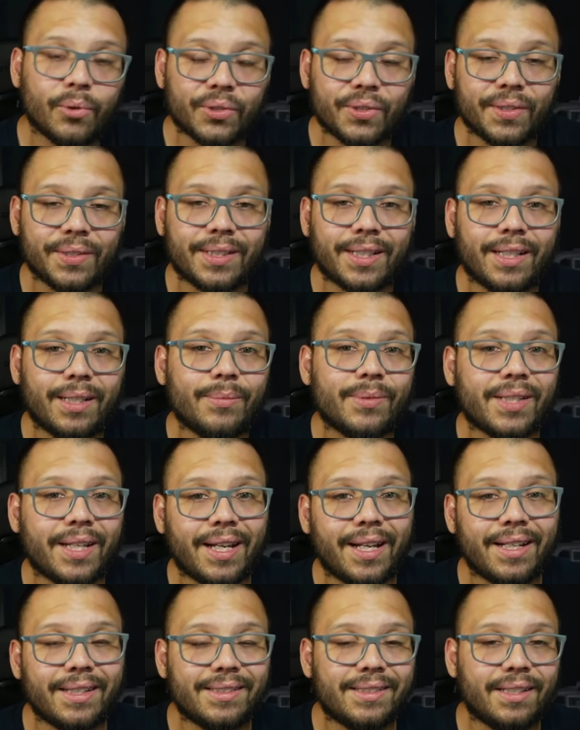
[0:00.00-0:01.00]
Most of the times
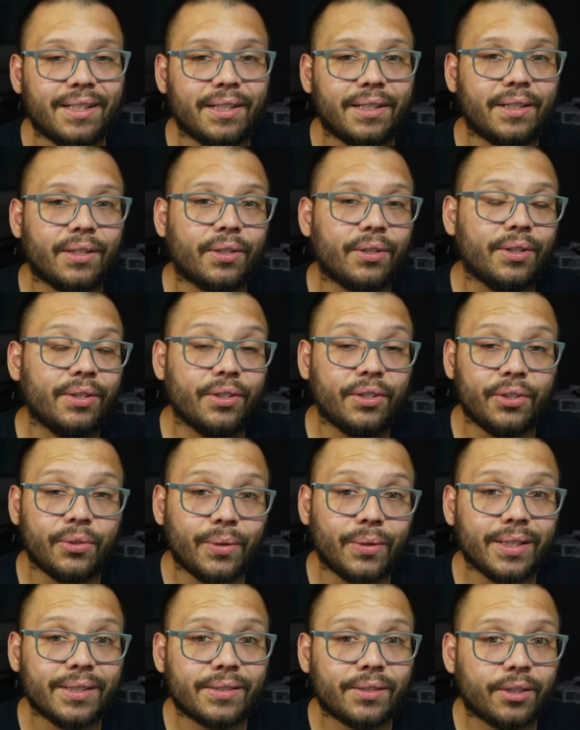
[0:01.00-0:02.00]
ads that are in the
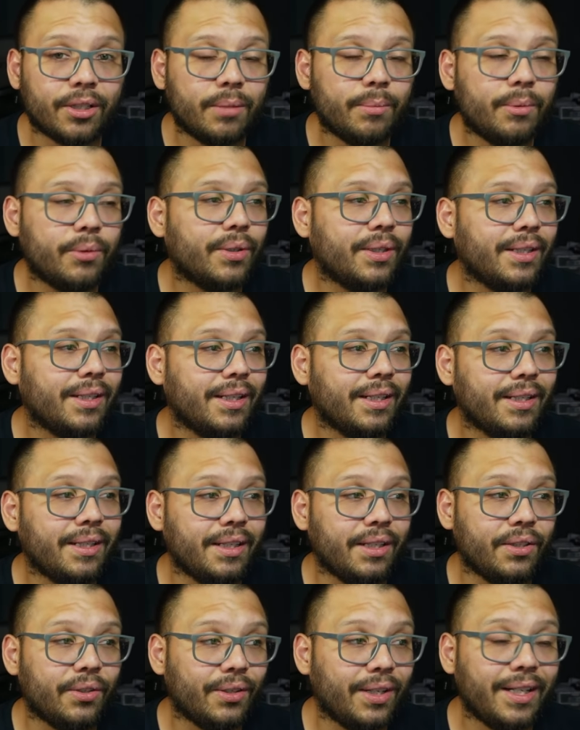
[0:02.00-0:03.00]
US are going to be running in
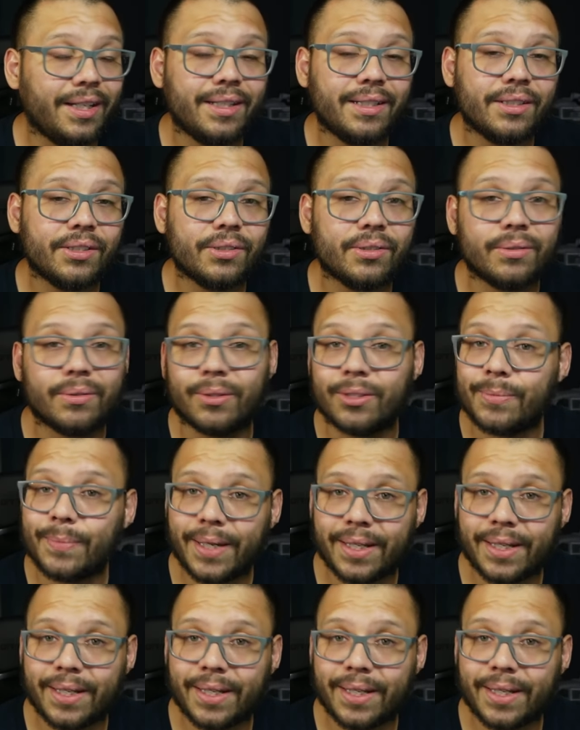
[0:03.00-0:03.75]
either English or